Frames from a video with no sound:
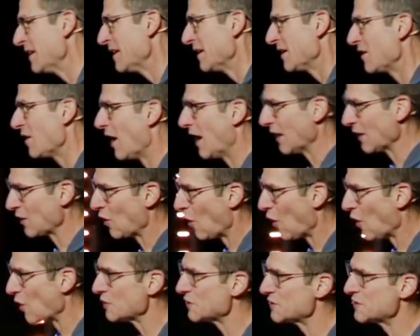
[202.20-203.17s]
God
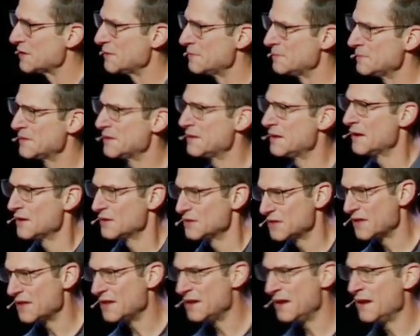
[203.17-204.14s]
calls him
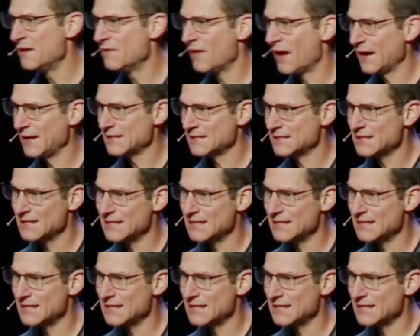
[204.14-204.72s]
to the Ninevites, to